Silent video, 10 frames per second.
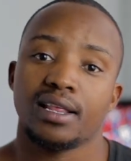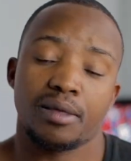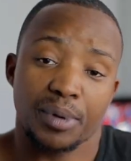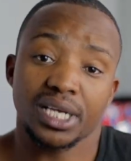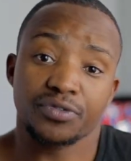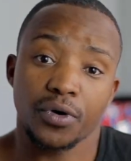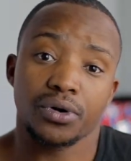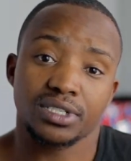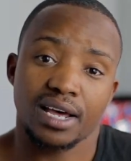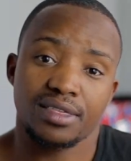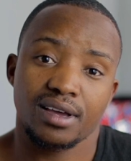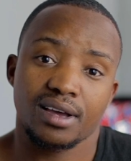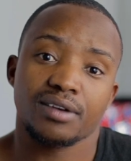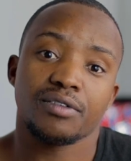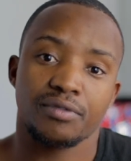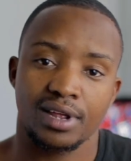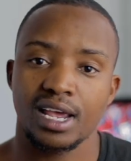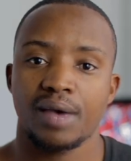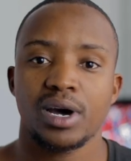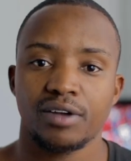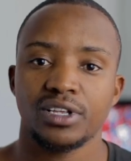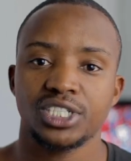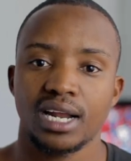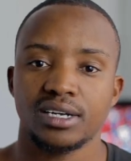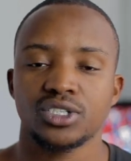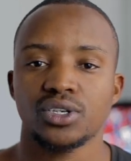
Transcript: the best photos I think that came out of the challenge.